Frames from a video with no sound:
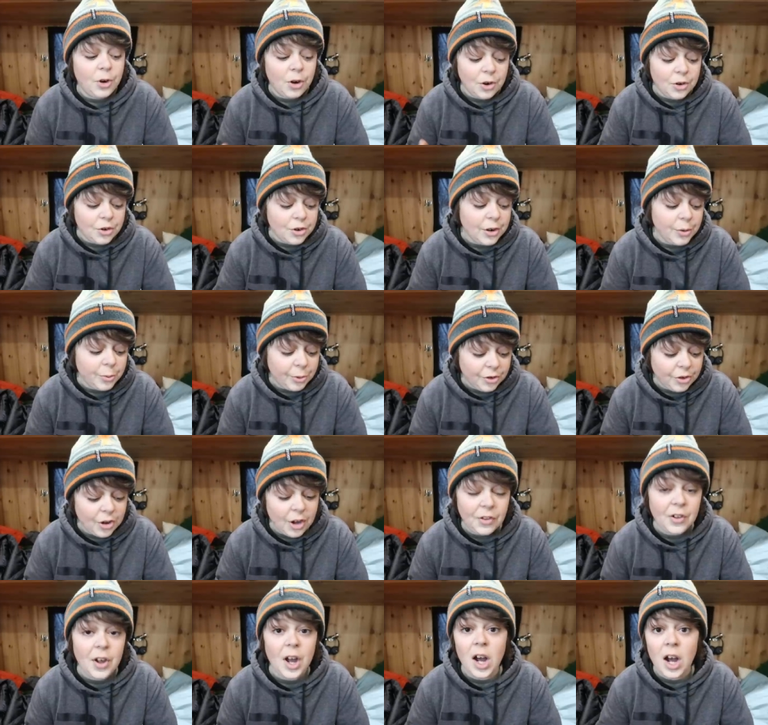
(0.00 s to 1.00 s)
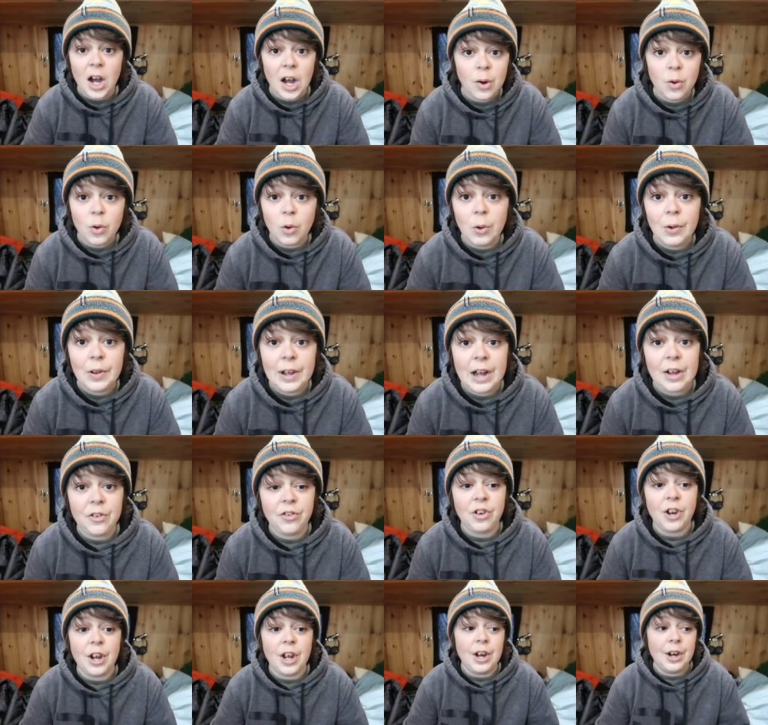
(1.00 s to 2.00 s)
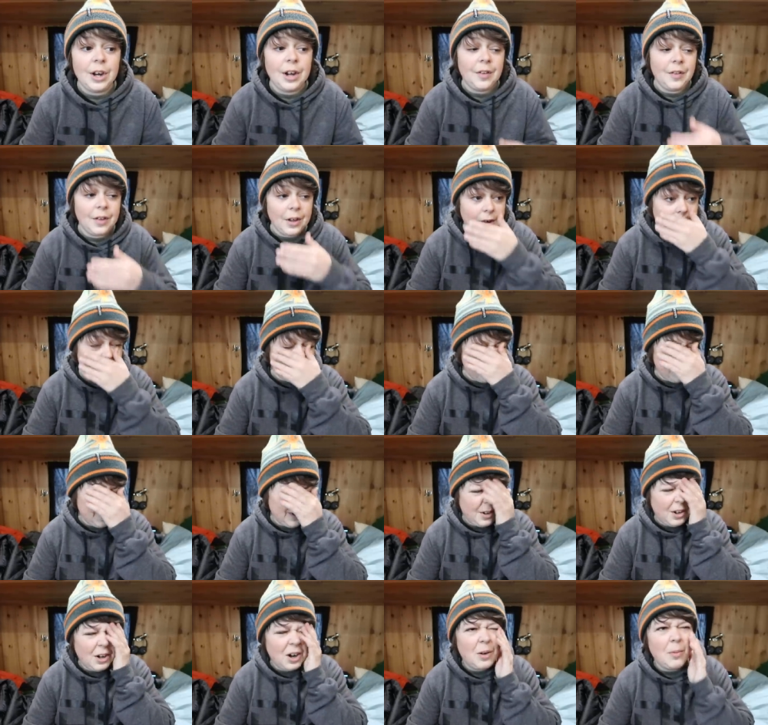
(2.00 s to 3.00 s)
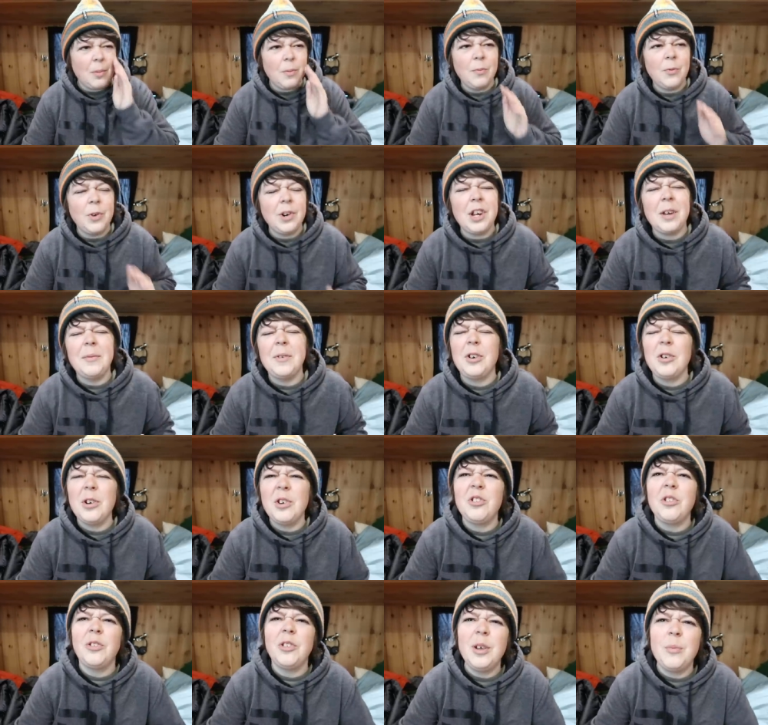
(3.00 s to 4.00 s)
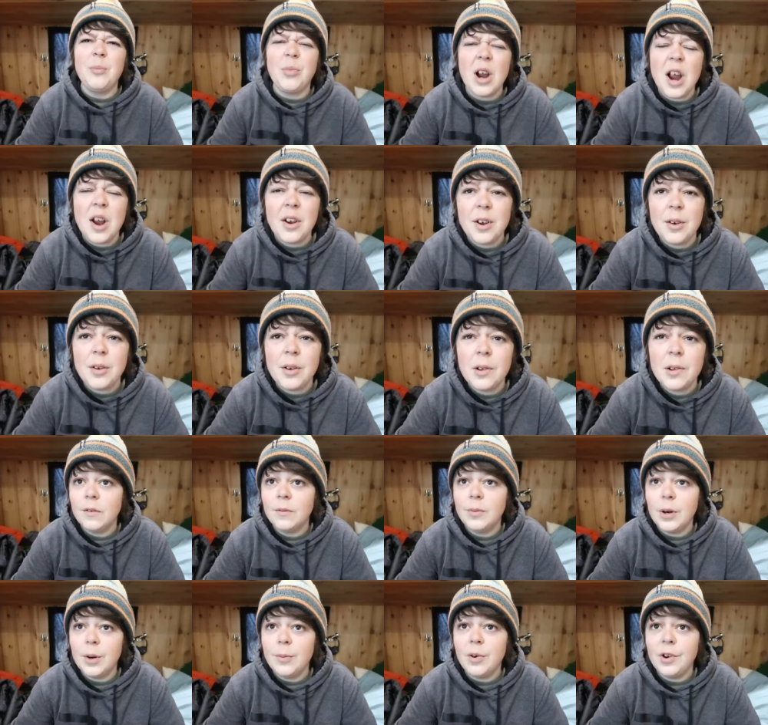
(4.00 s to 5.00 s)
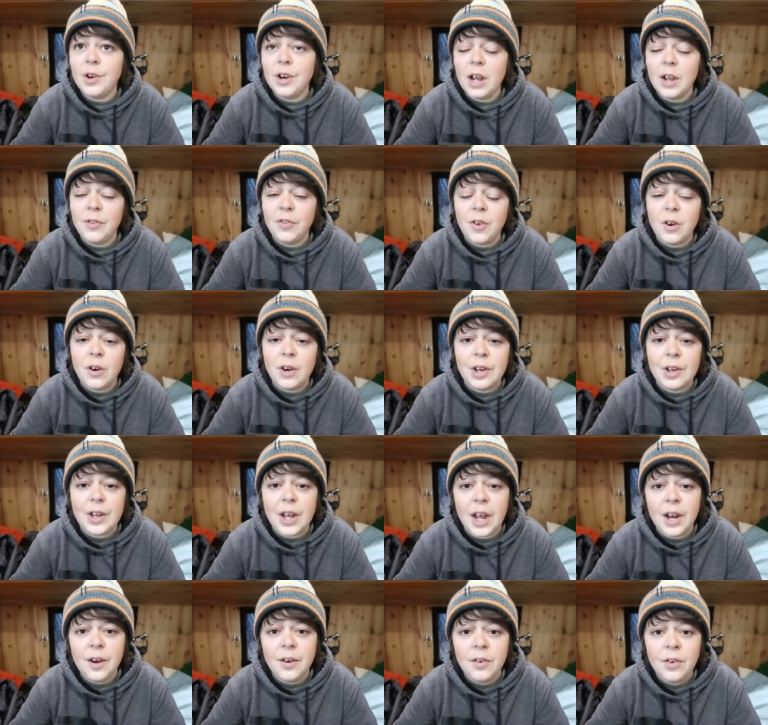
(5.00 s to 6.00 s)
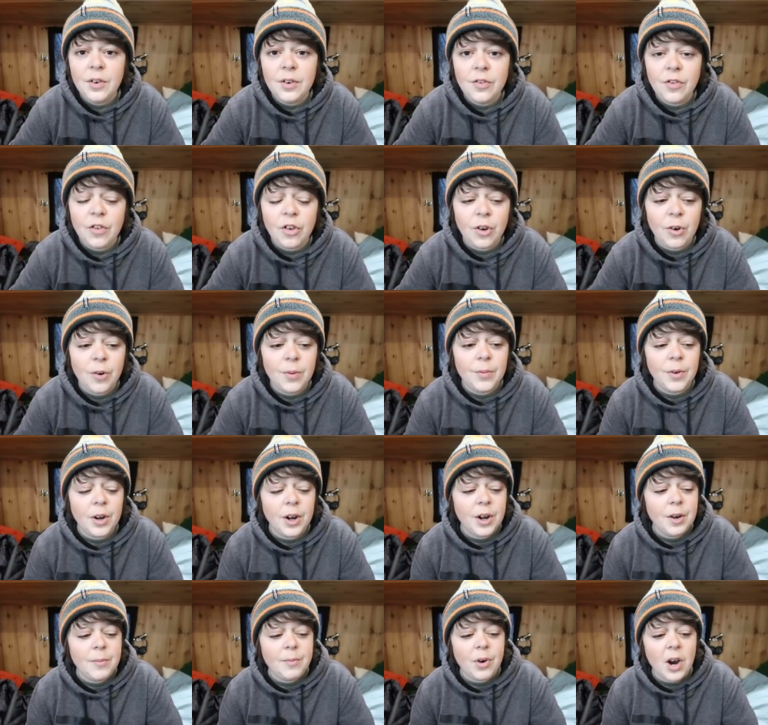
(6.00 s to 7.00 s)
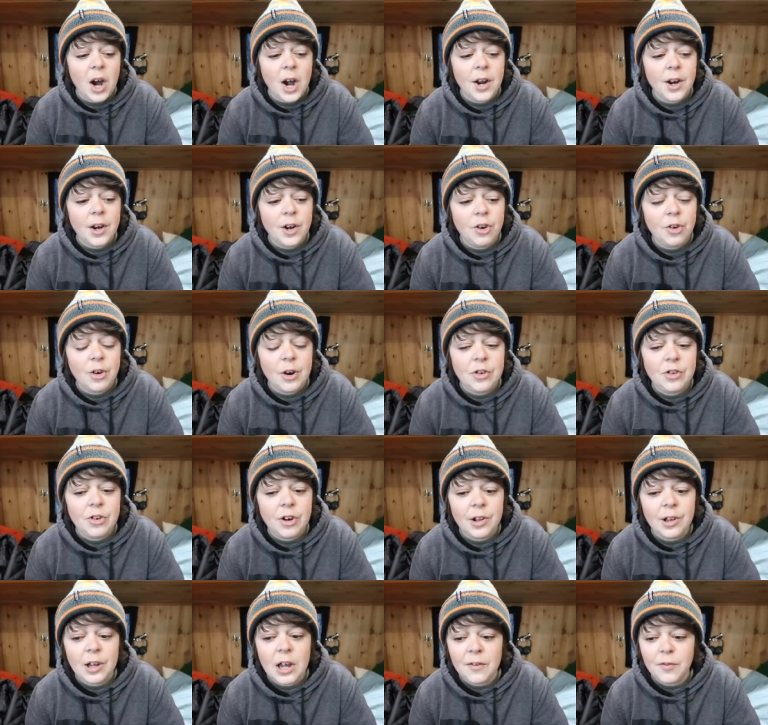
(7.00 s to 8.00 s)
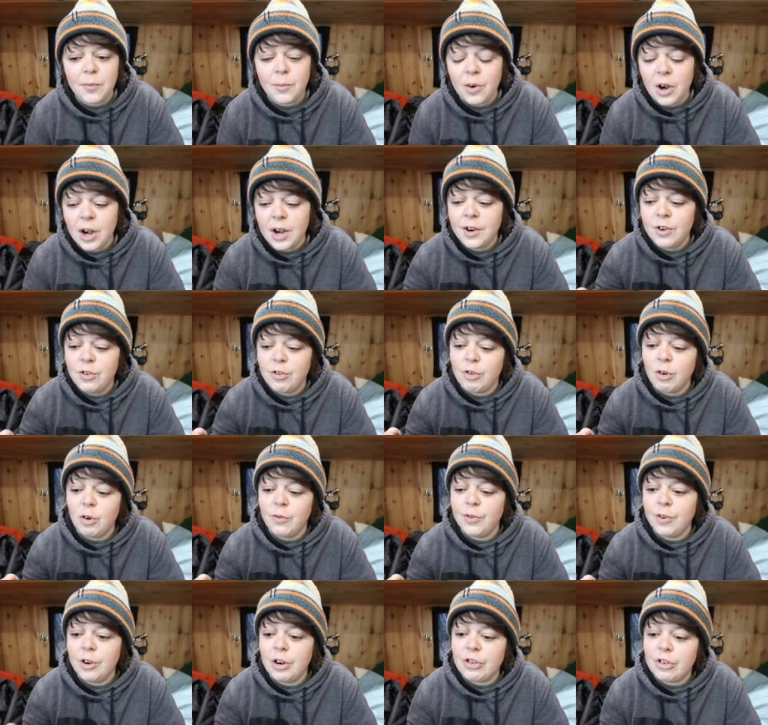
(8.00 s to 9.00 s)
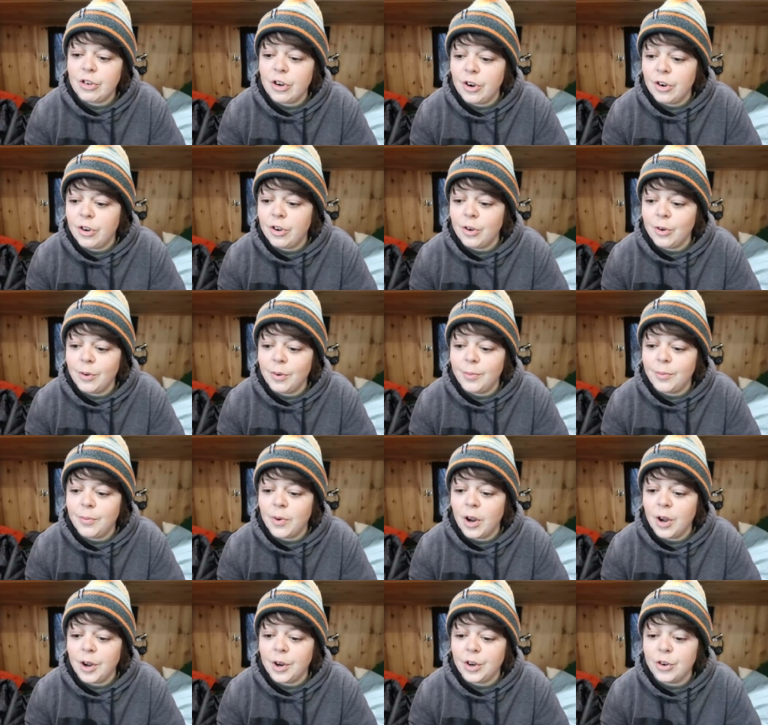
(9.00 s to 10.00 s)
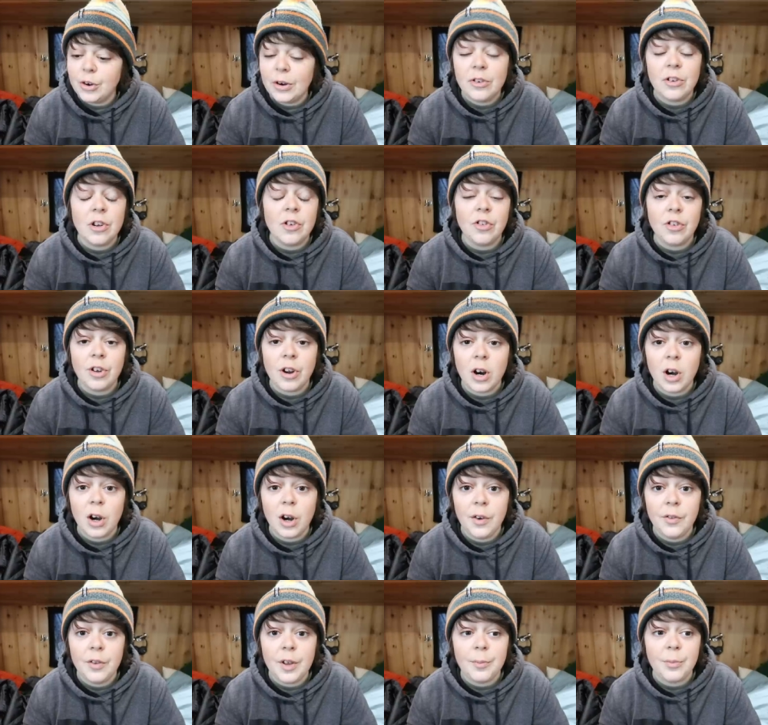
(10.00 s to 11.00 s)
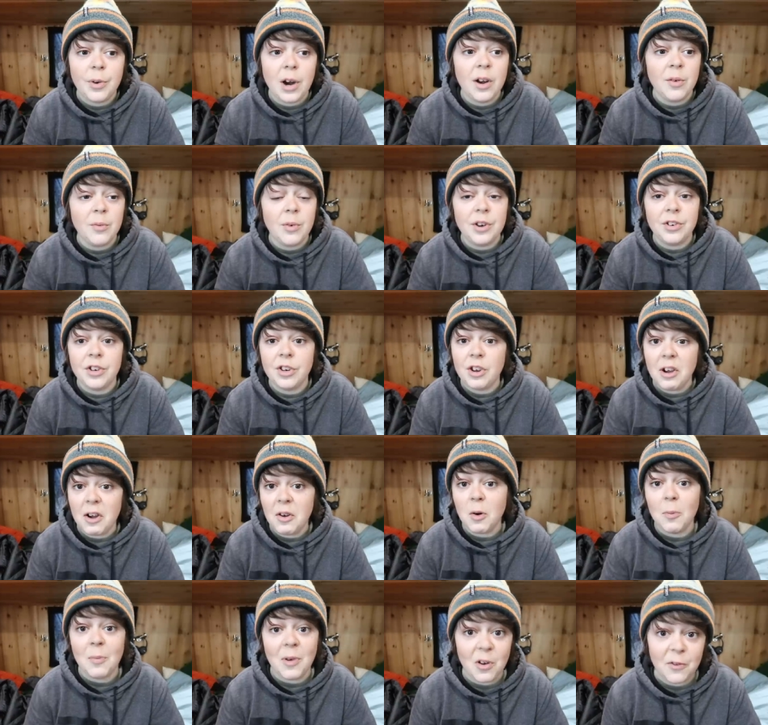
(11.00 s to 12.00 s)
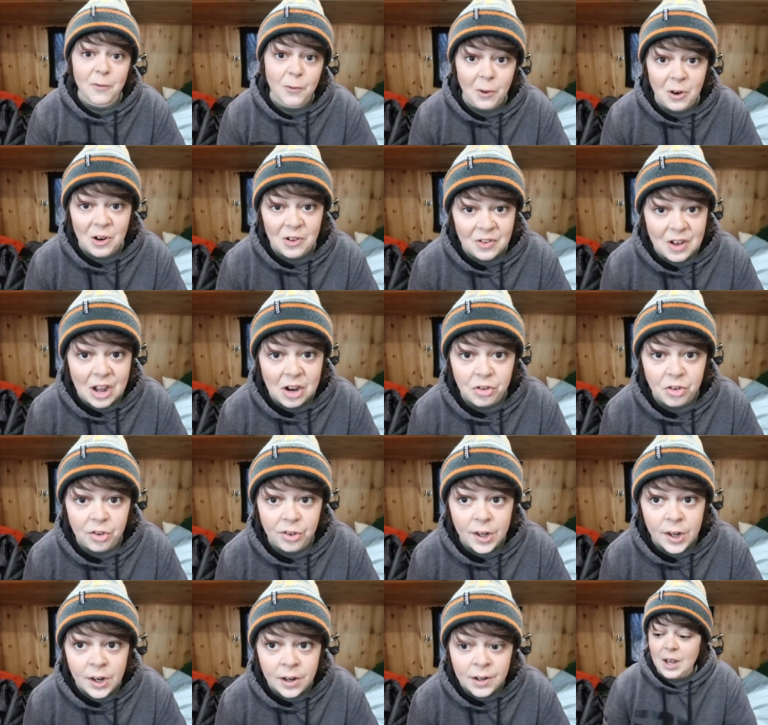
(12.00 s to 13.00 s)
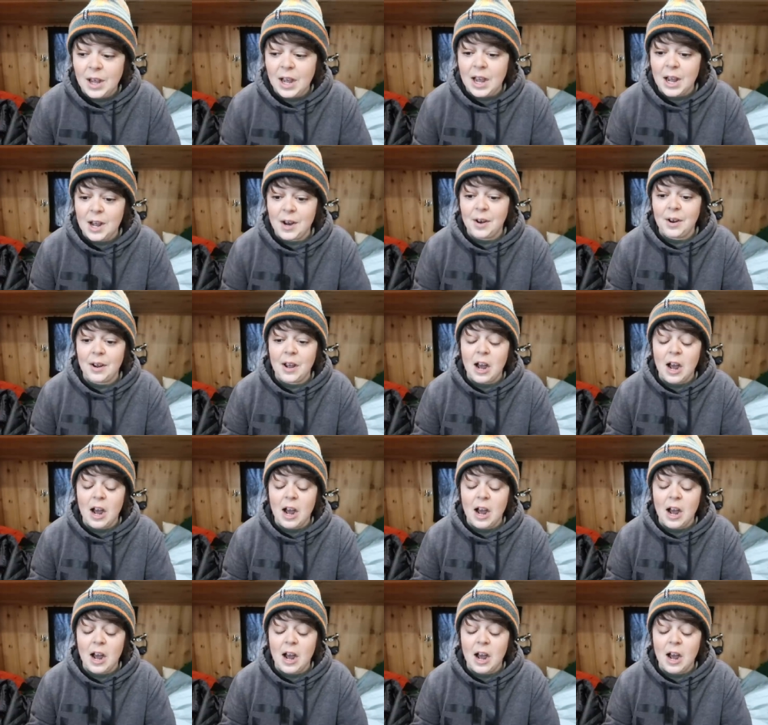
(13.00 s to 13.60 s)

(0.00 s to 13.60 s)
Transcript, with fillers: Christian was on the hot hole last night and then uh, come what time did Christian leave Brandon probably about 9 30 10 so uh, Brandon and Christian left Brandon drove Christian to uh, Christian's car and then Brandon went to Taco Bell for us actually and